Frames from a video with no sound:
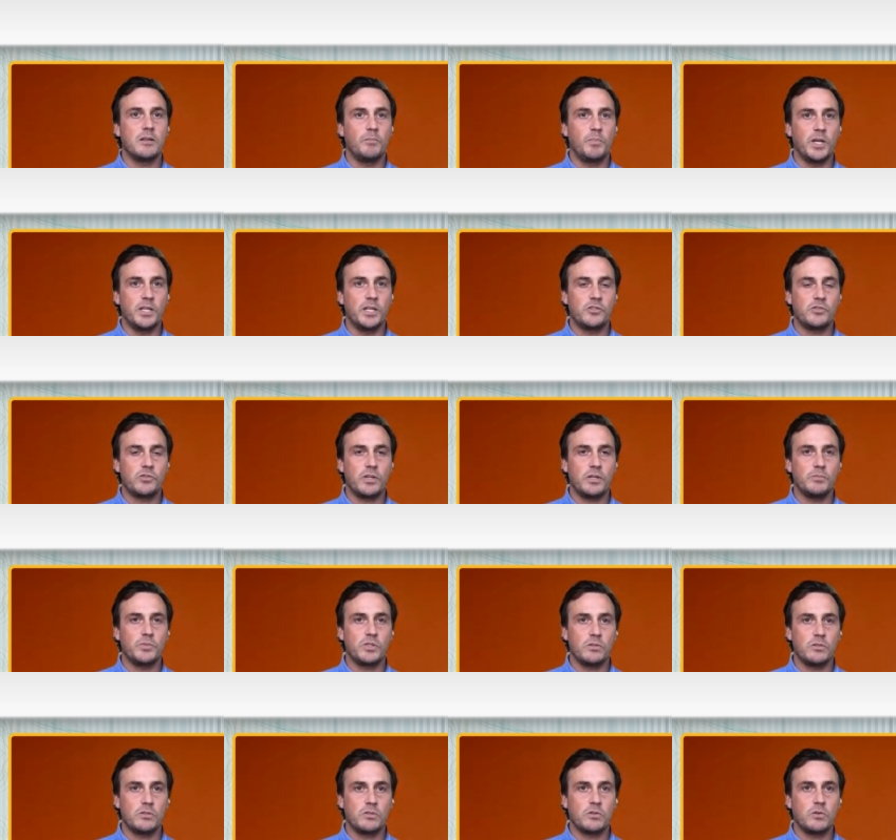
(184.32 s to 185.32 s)
bloodstream.
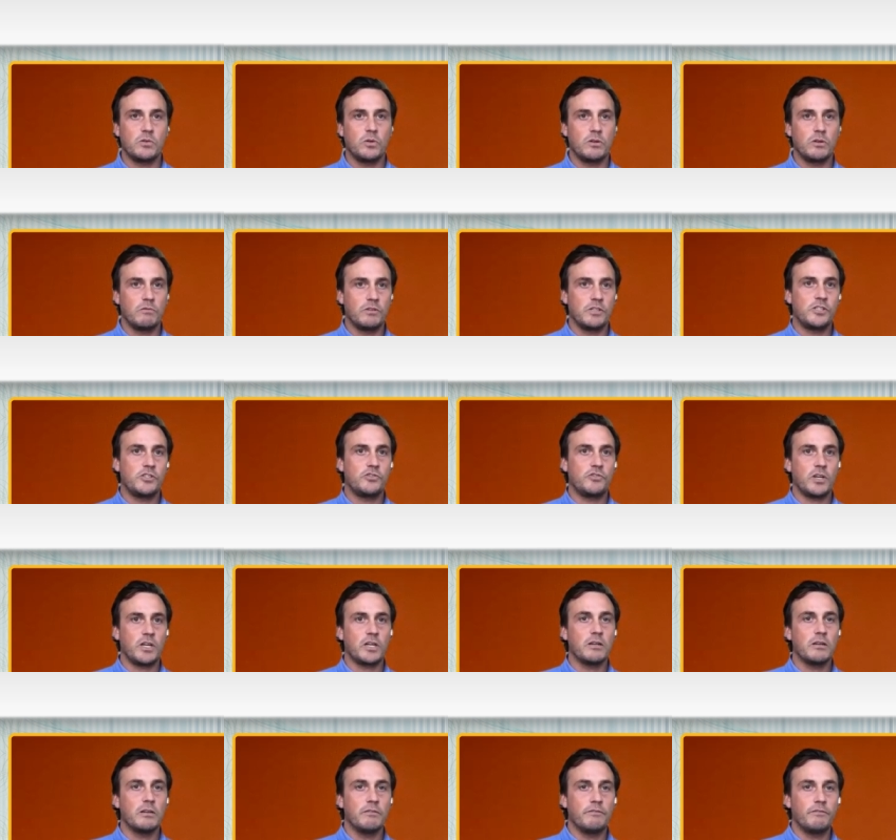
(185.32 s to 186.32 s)
So it's called a
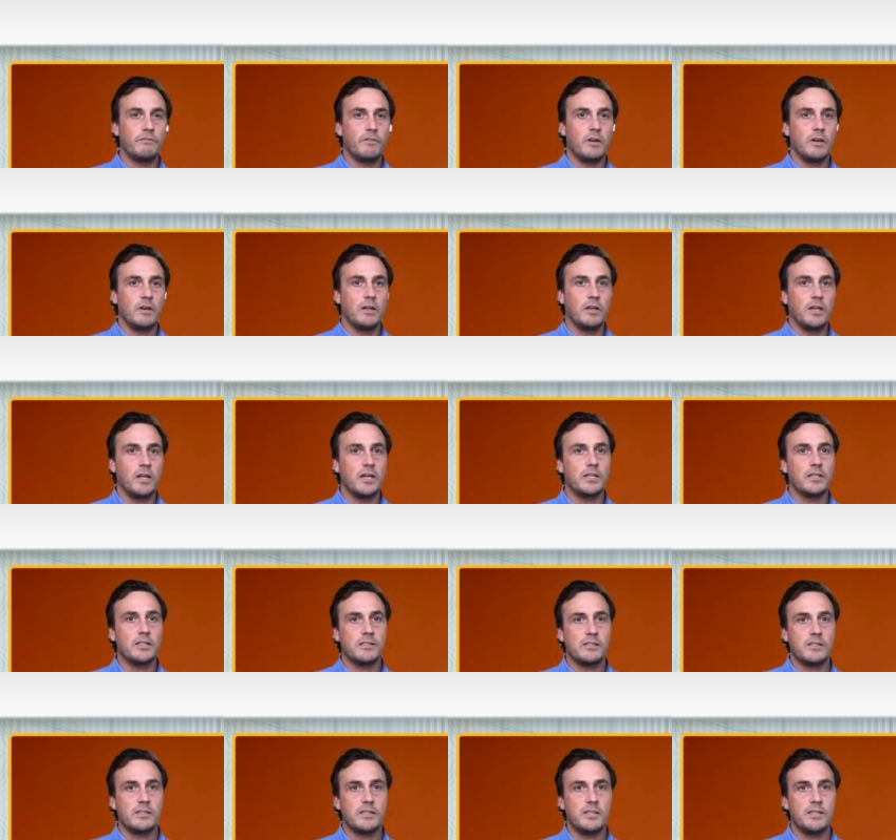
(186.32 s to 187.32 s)
restrictive uh, lung
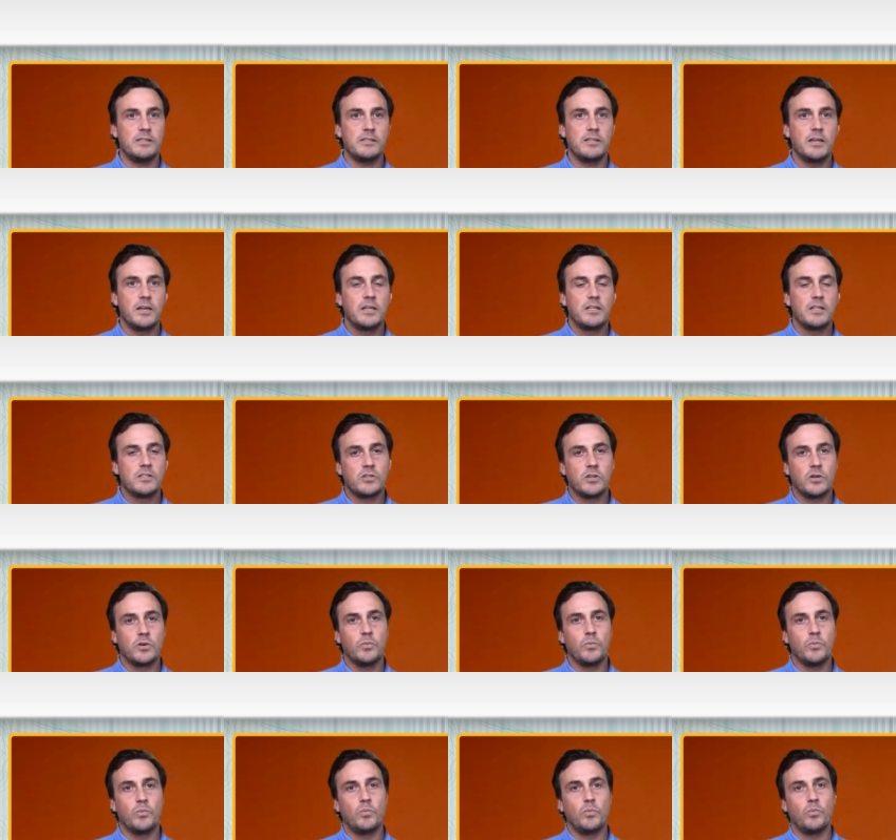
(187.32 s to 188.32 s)
disease. Mm-hmm.
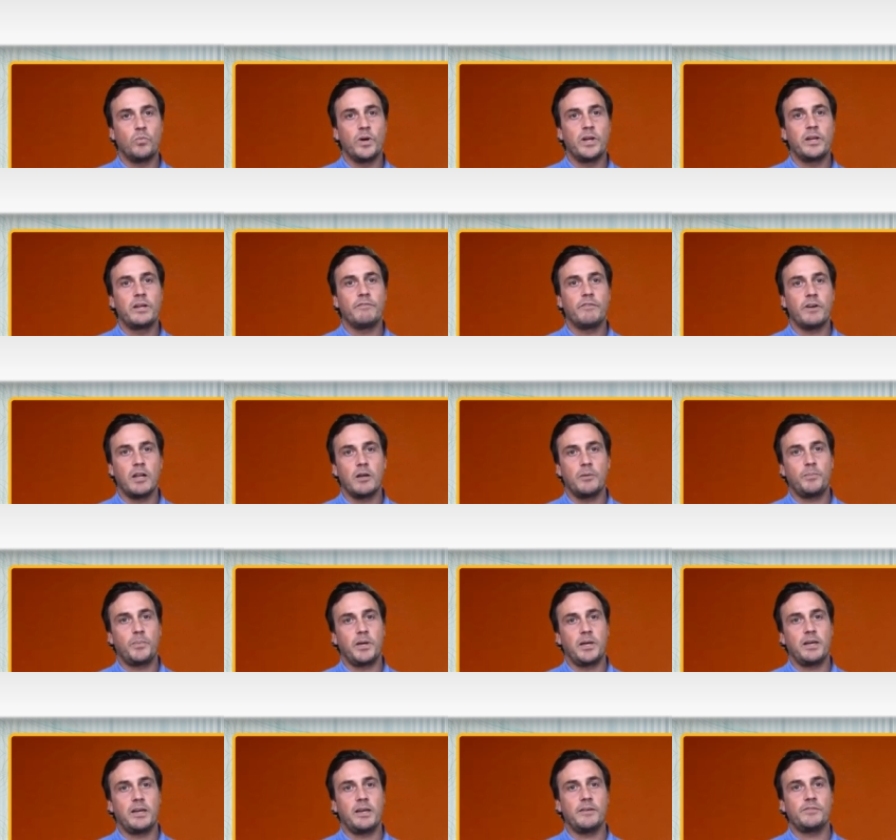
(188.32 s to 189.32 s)
So we're
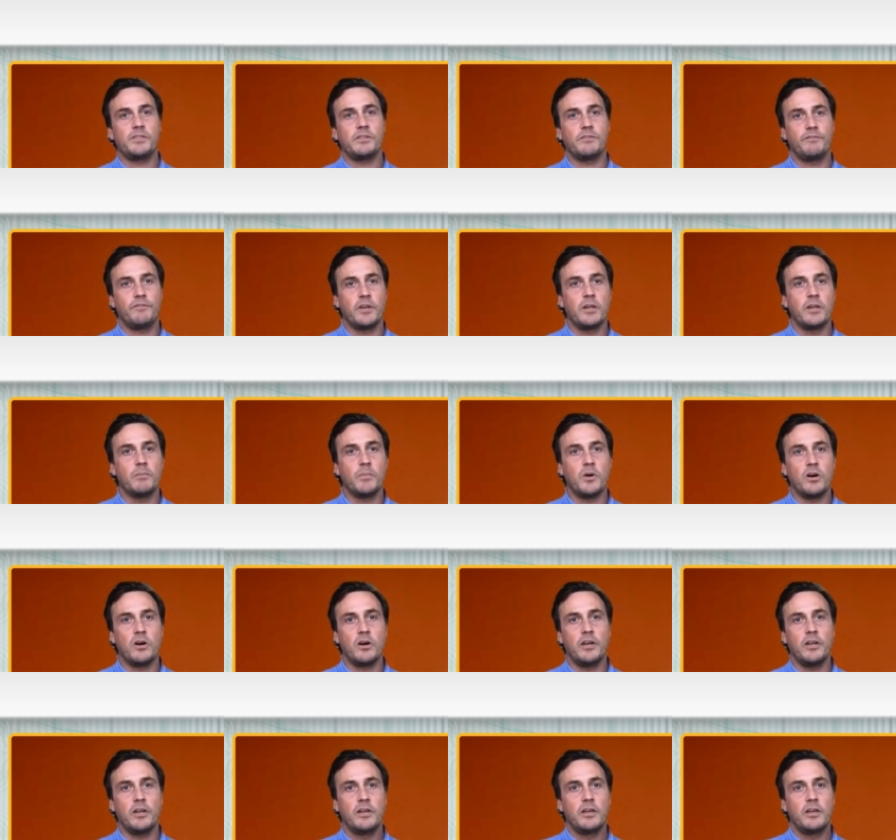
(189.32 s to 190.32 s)
developing
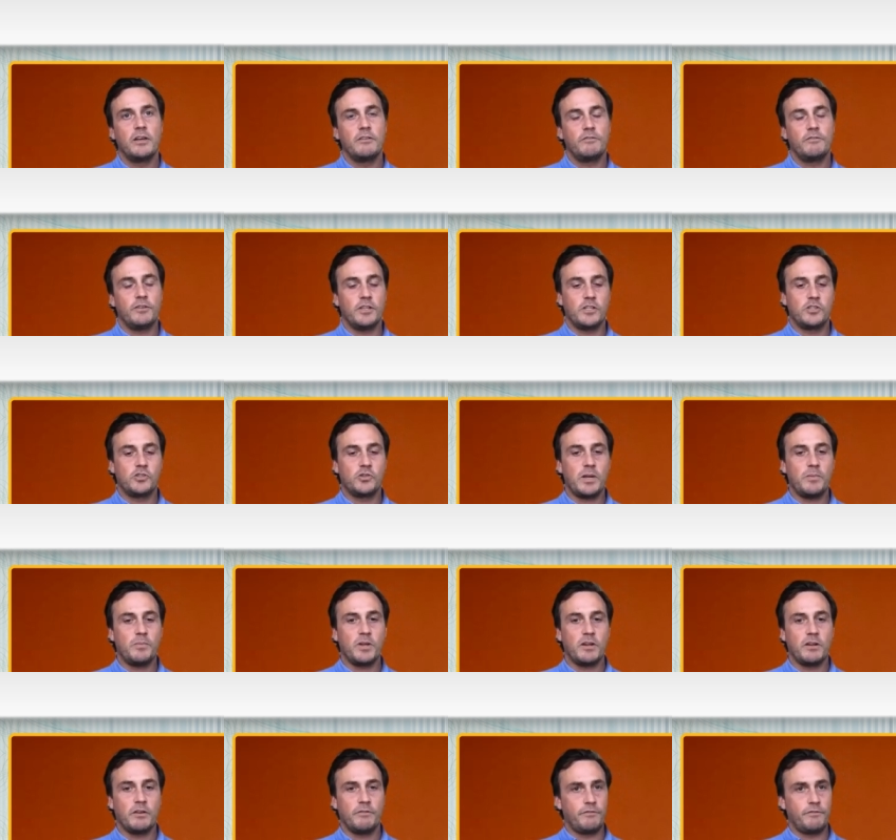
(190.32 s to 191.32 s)
efzofitimod for the
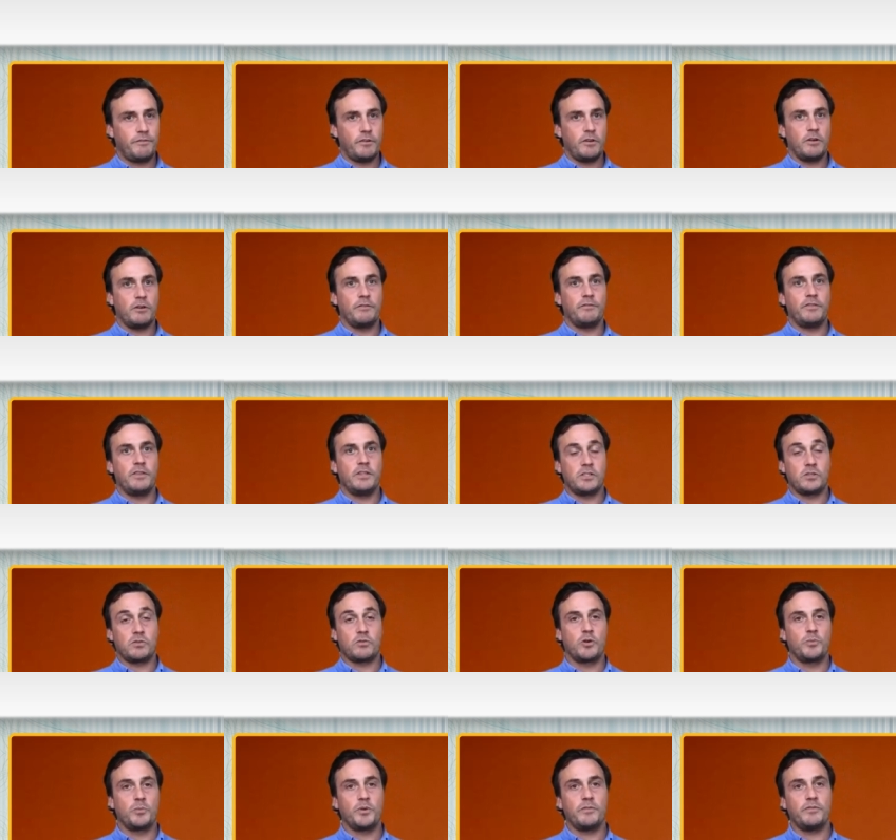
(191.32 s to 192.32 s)
treatment of, of this
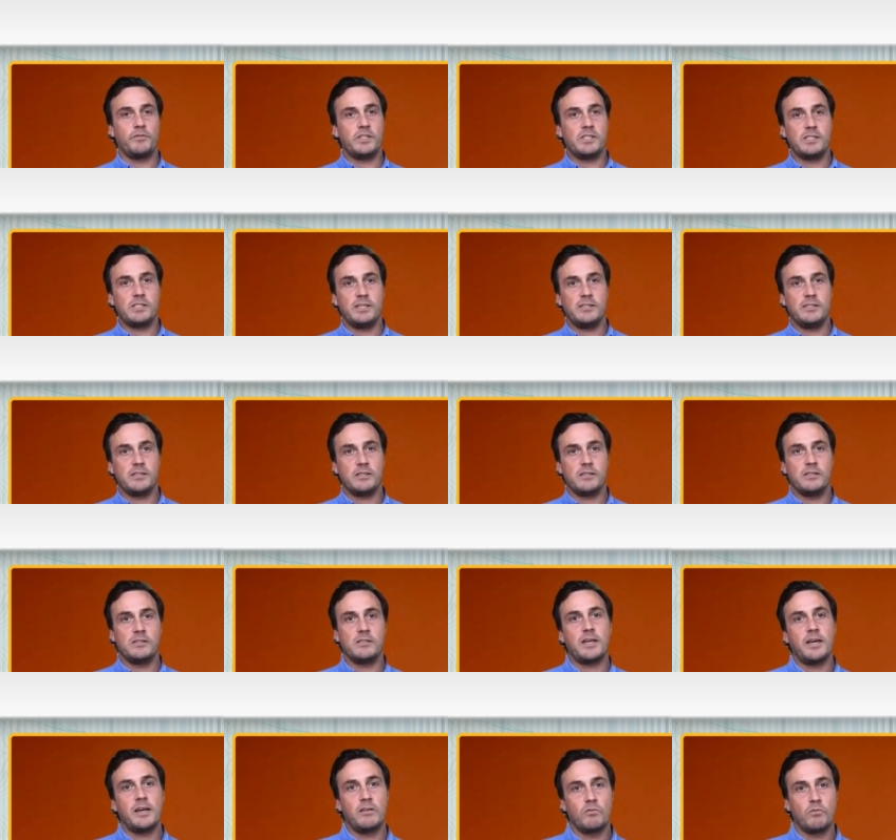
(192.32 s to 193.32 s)
group of diseases
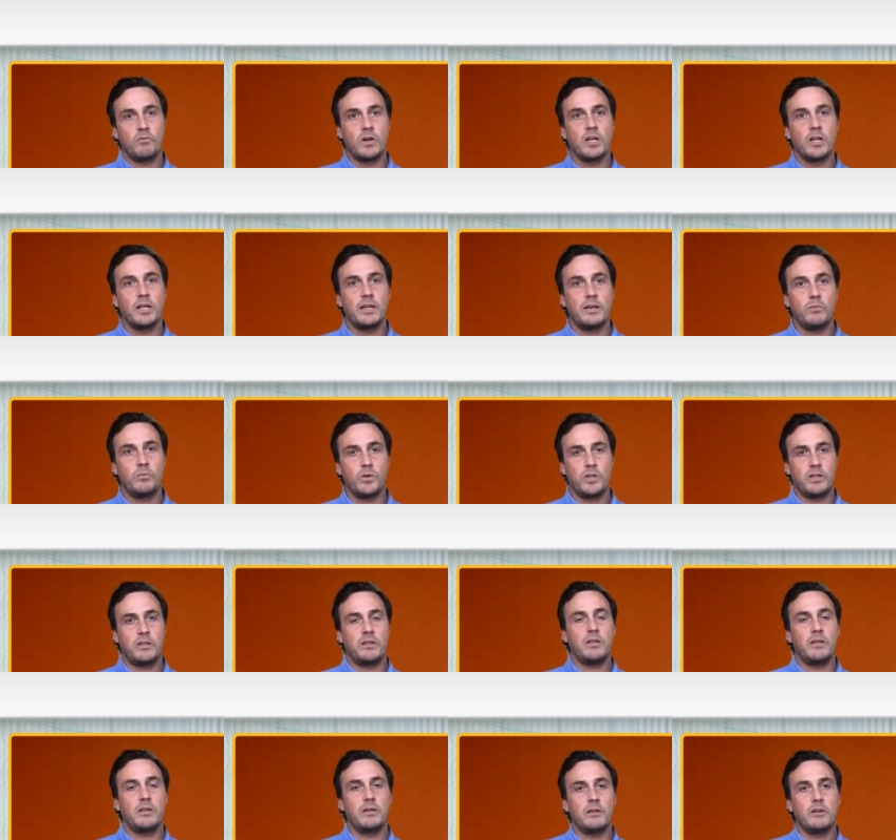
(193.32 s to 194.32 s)
and really with
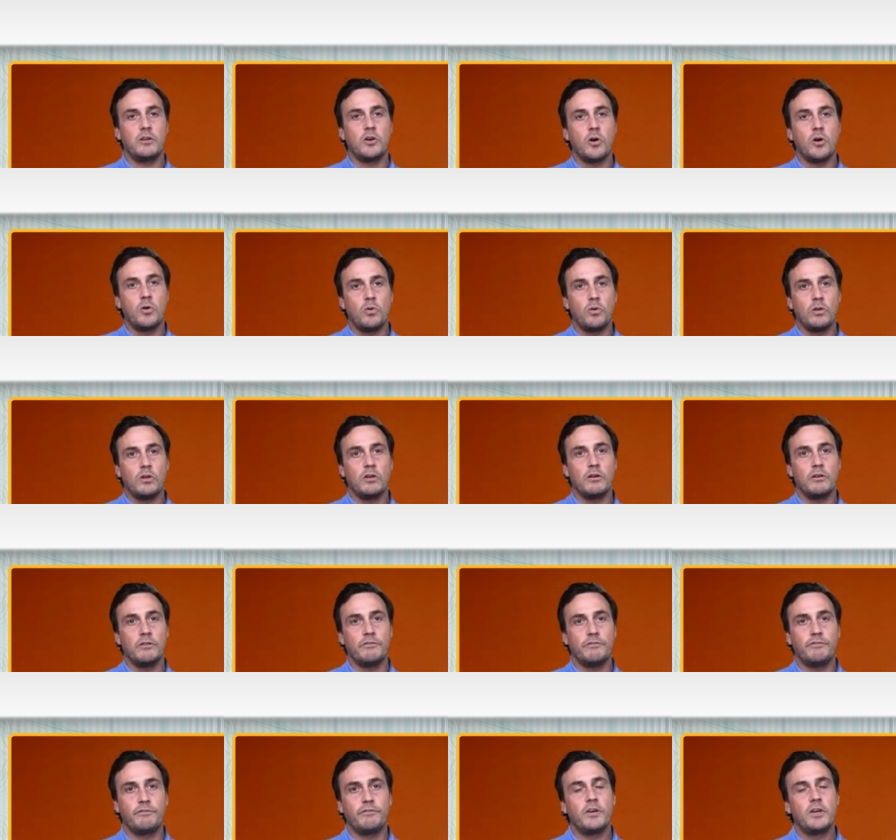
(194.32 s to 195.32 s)
the goal
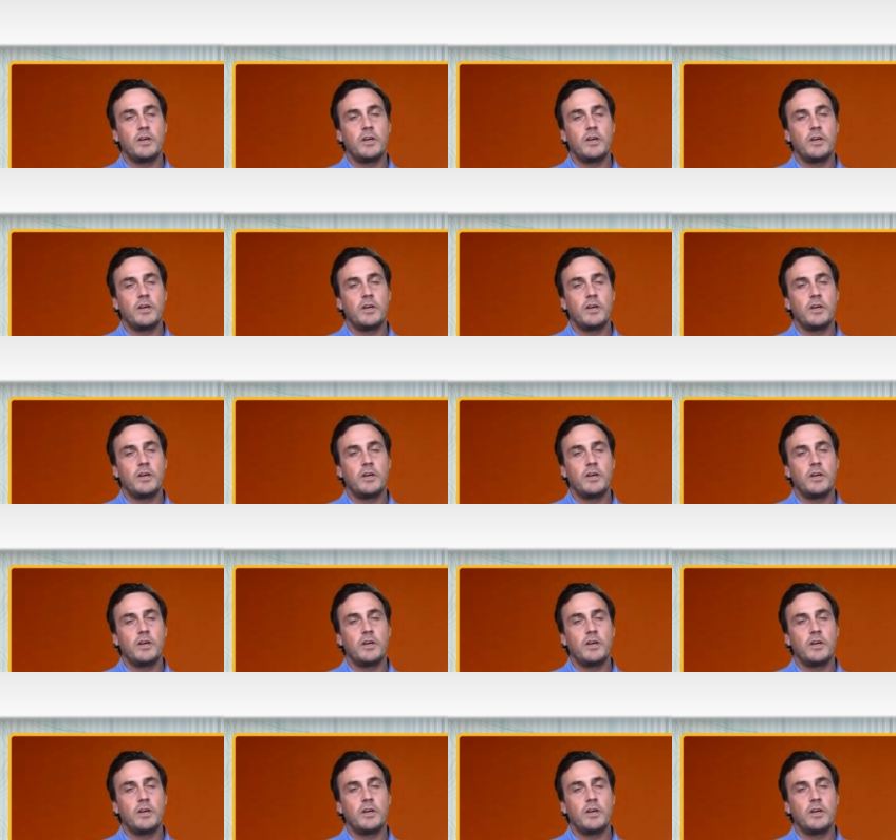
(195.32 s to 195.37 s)
of